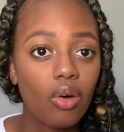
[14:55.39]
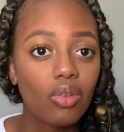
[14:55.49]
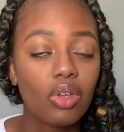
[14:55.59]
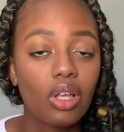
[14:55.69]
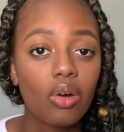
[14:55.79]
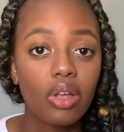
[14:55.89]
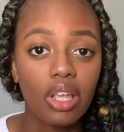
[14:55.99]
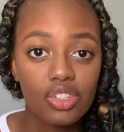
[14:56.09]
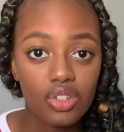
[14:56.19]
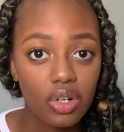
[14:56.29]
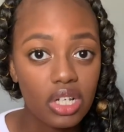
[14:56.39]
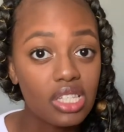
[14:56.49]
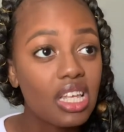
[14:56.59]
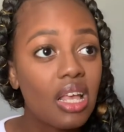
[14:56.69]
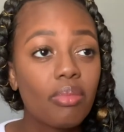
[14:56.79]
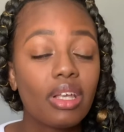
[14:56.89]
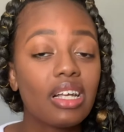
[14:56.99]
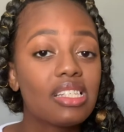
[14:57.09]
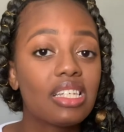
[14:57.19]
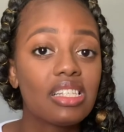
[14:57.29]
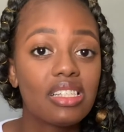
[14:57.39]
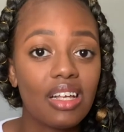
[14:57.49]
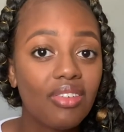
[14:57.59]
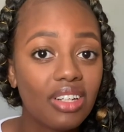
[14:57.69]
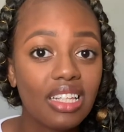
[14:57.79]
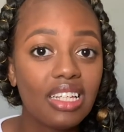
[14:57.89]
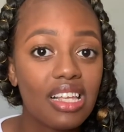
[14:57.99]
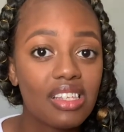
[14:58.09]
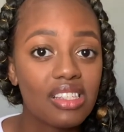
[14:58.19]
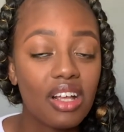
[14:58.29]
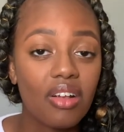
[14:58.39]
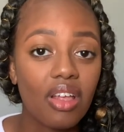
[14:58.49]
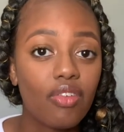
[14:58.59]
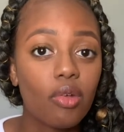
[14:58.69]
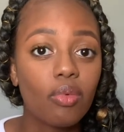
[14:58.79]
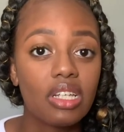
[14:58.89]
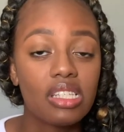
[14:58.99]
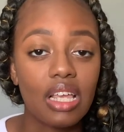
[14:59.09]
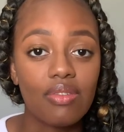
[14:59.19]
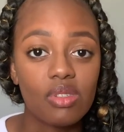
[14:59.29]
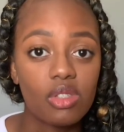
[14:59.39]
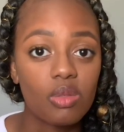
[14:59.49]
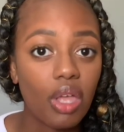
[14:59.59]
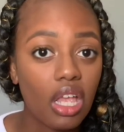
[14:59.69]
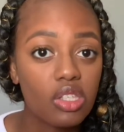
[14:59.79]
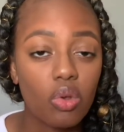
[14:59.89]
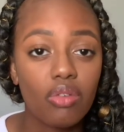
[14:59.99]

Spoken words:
You can go get yours because it is definitely necessary if you want to save some space or if